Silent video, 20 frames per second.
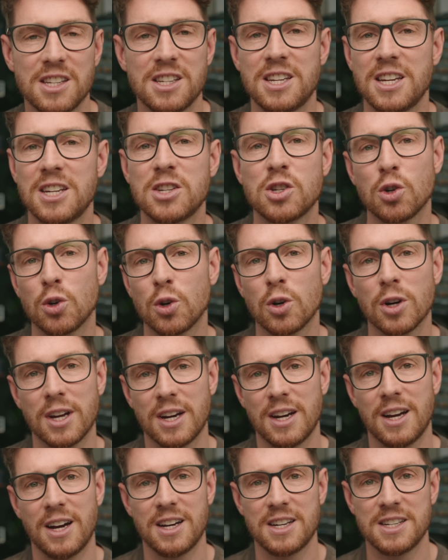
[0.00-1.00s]

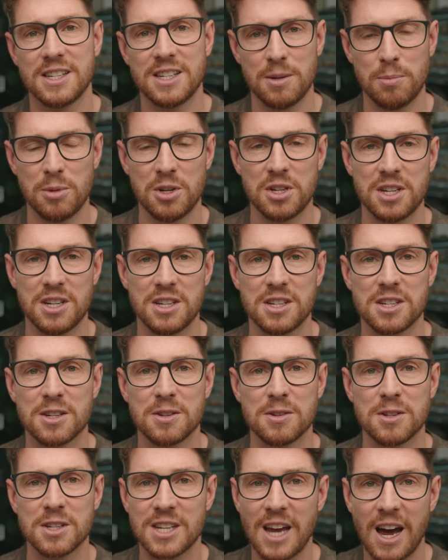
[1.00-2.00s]
disorganized images
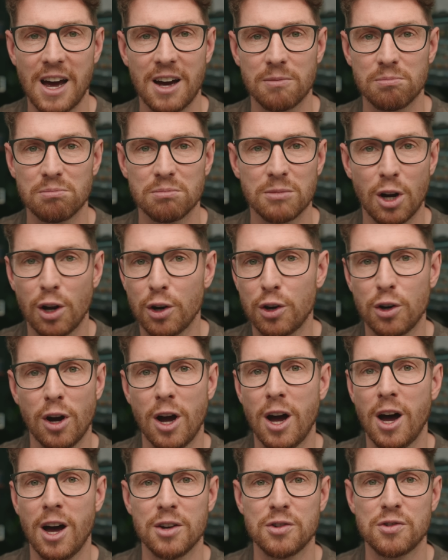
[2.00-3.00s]
sat on your
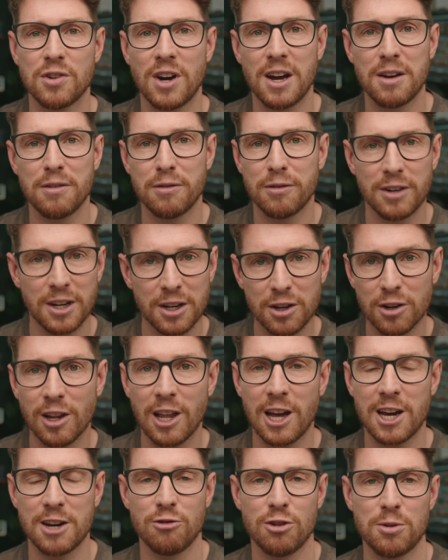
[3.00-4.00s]
hard drive and in your
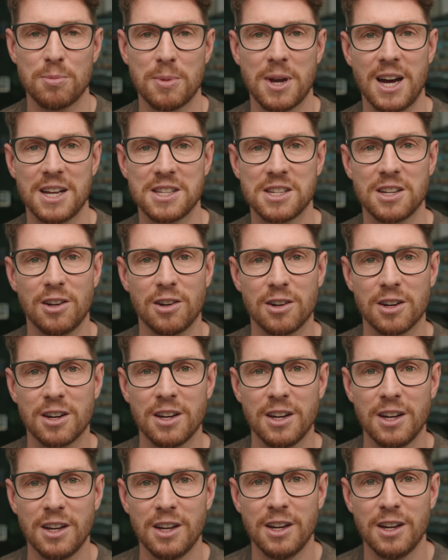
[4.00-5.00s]
Lightroom catalog
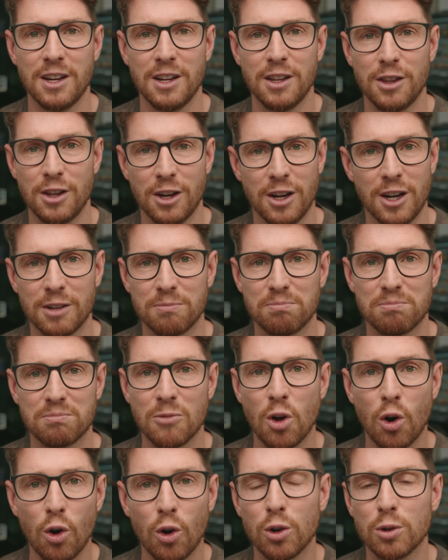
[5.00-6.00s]
that are
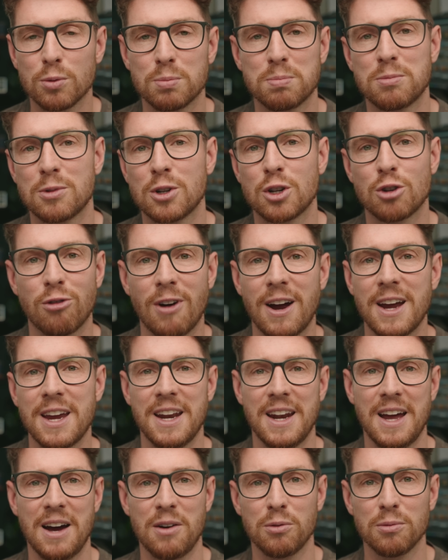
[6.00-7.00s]
all
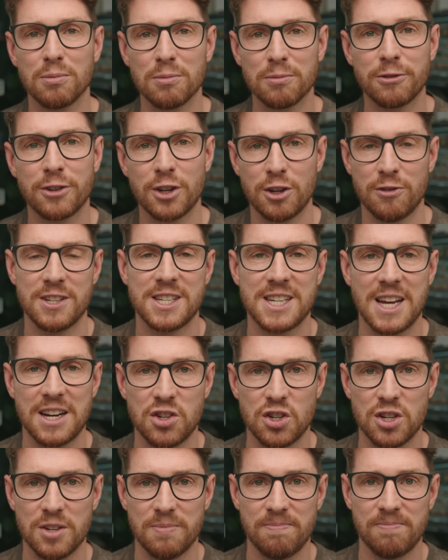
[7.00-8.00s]
crying out for your
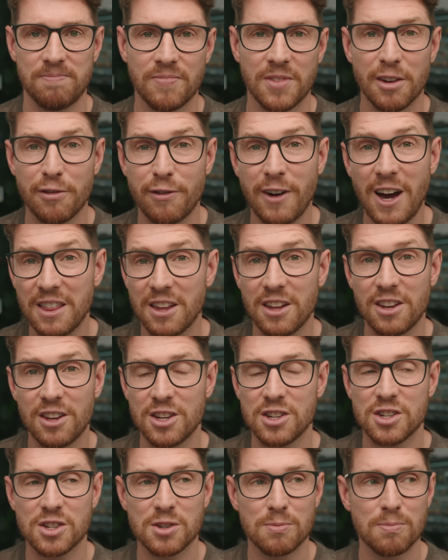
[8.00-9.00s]
attention. The fact that
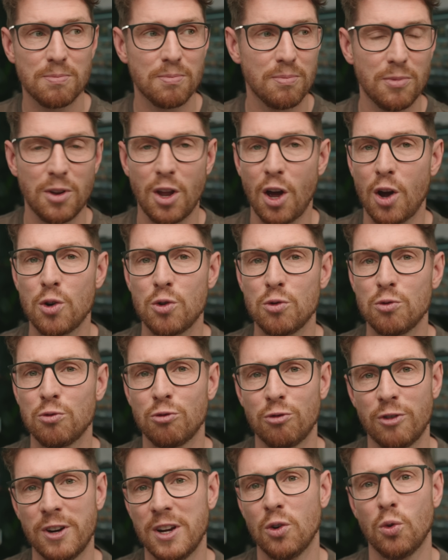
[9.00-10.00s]
there's no
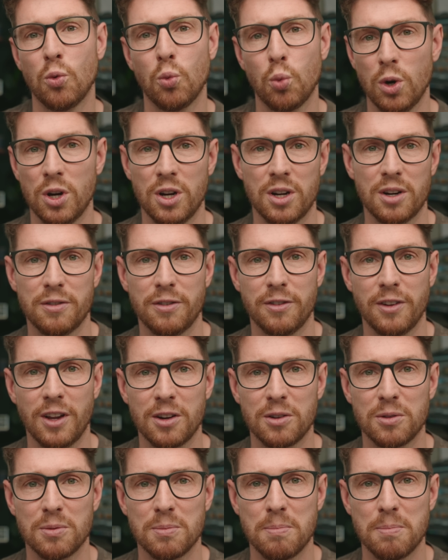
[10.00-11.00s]
real workflow